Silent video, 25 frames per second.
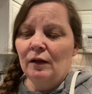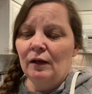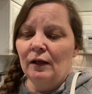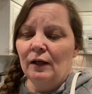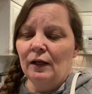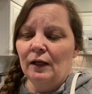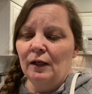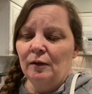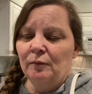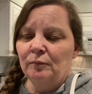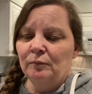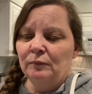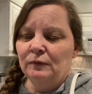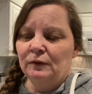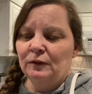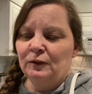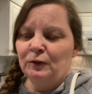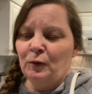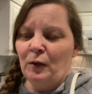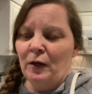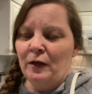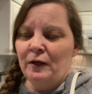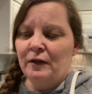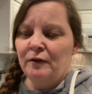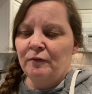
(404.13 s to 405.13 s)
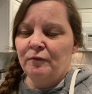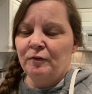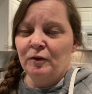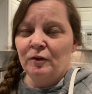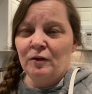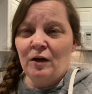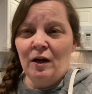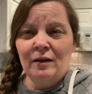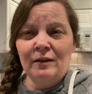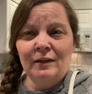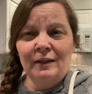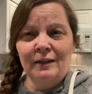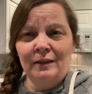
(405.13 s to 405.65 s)
If you're
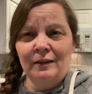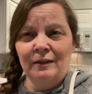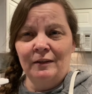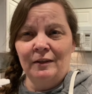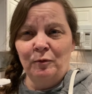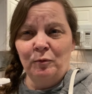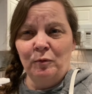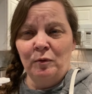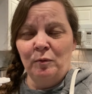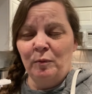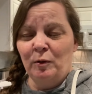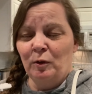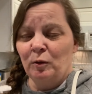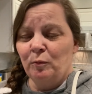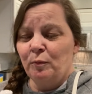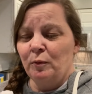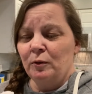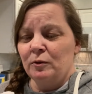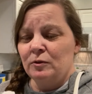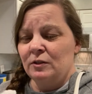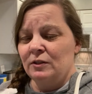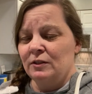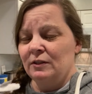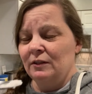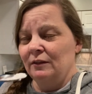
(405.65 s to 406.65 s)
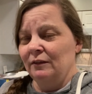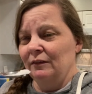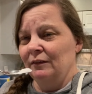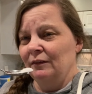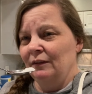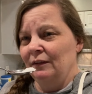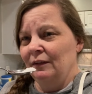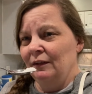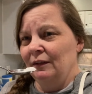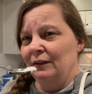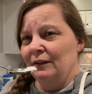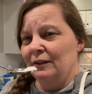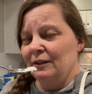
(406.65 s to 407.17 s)
not like a milk person,
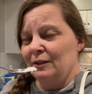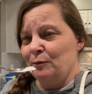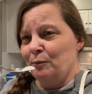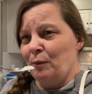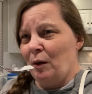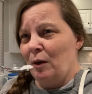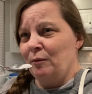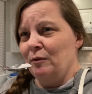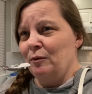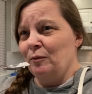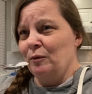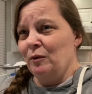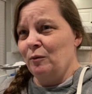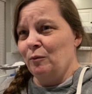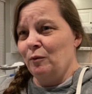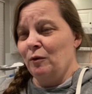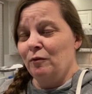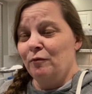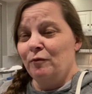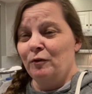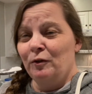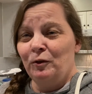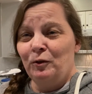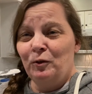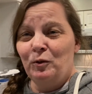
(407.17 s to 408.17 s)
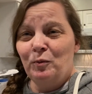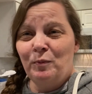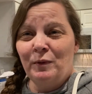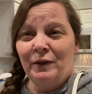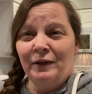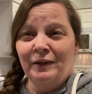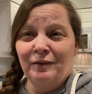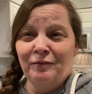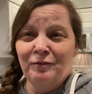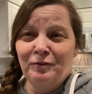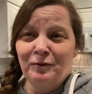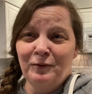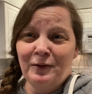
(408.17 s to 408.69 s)
this probably wouldn't work for you. But
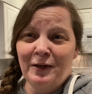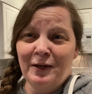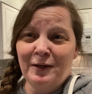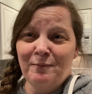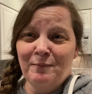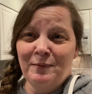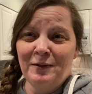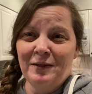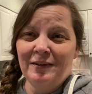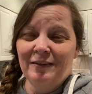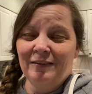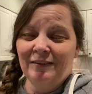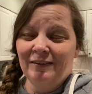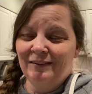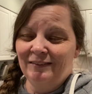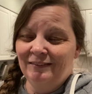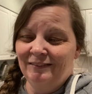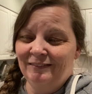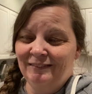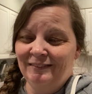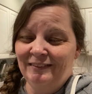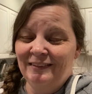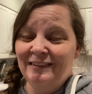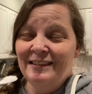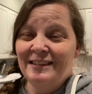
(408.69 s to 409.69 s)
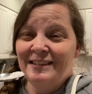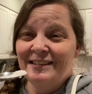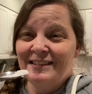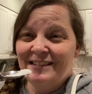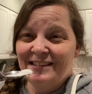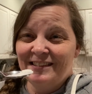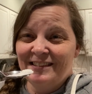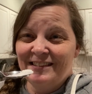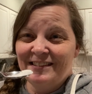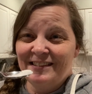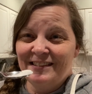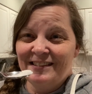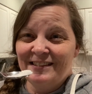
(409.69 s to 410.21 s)
if you like milk,
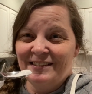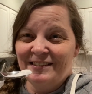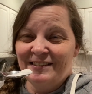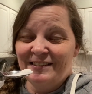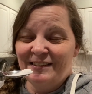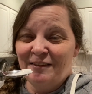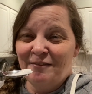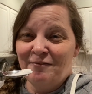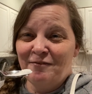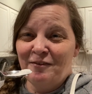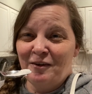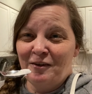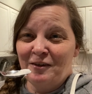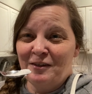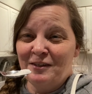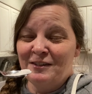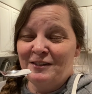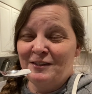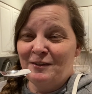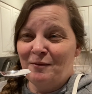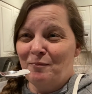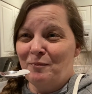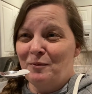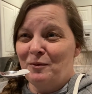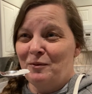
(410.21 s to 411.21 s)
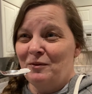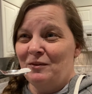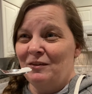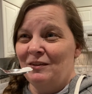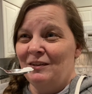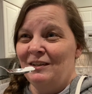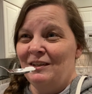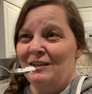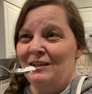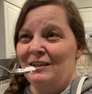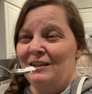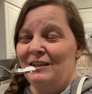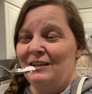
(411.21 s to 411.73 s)
this is a very simple,
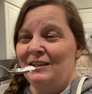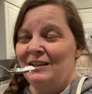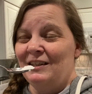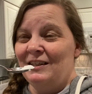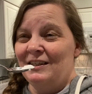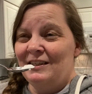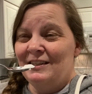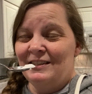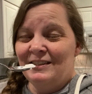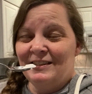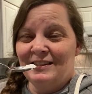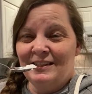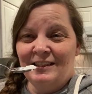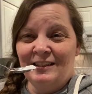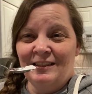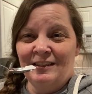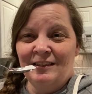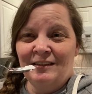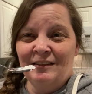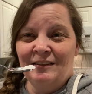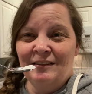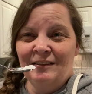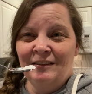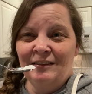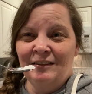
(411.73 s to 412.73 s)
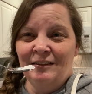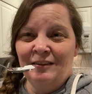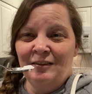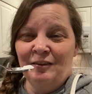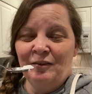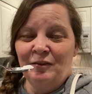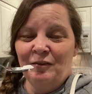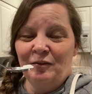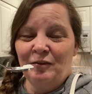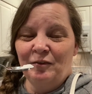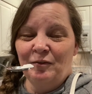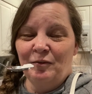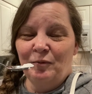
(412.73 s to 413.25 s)
easy,
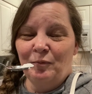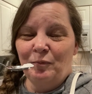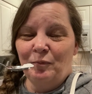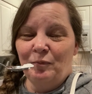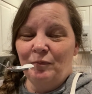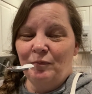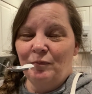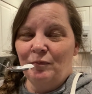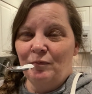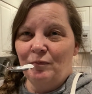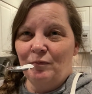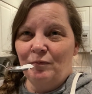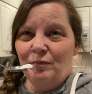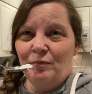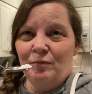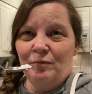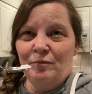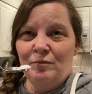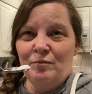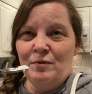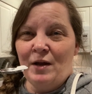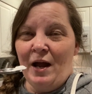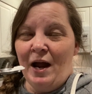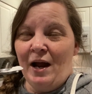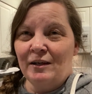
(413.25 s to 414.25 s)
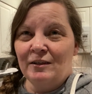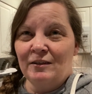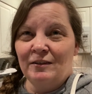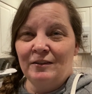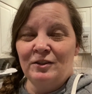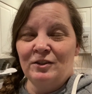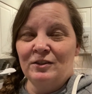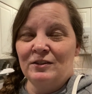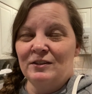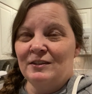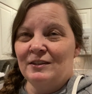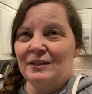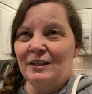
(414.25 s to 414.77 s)
not
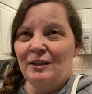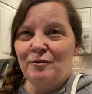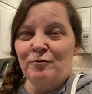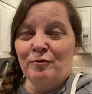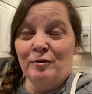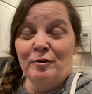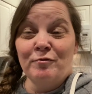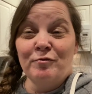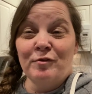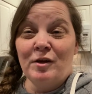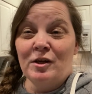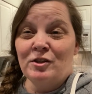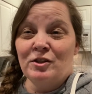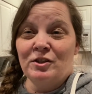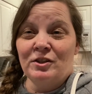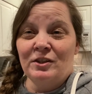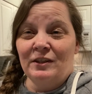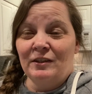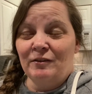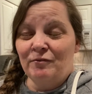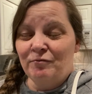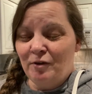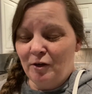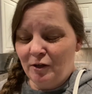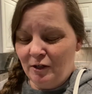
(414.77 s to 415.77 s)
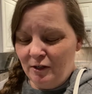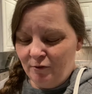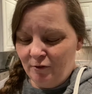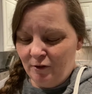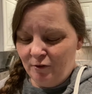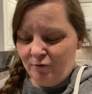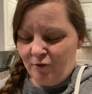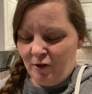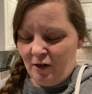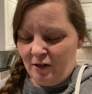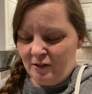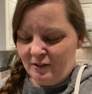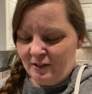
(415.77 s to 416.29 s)
just like refreshing. Very
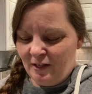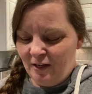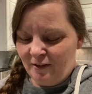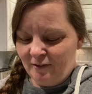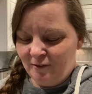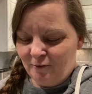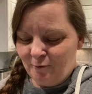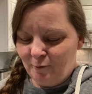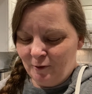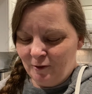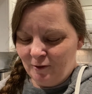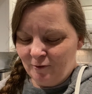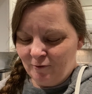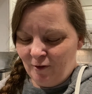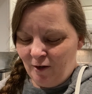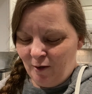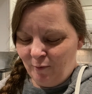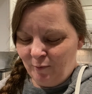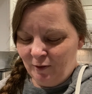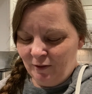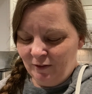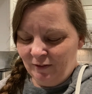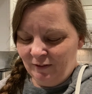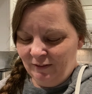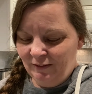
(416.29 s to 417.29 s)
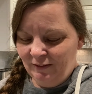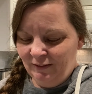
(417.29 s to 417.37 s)
refreshing. Is that the word, Robert?